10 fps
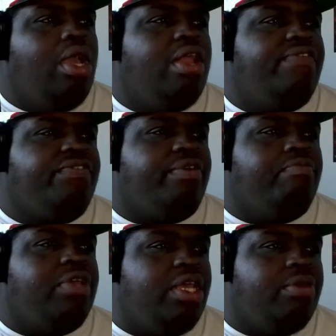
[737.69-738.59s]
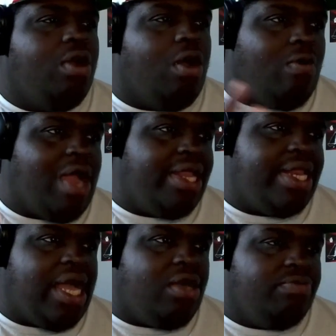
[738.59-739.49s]
And for me, right
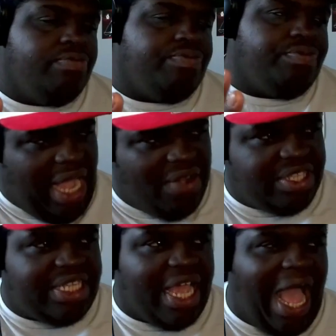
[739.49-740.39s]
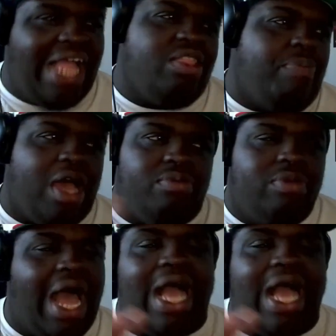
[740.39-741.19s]
now, I would say at the bottom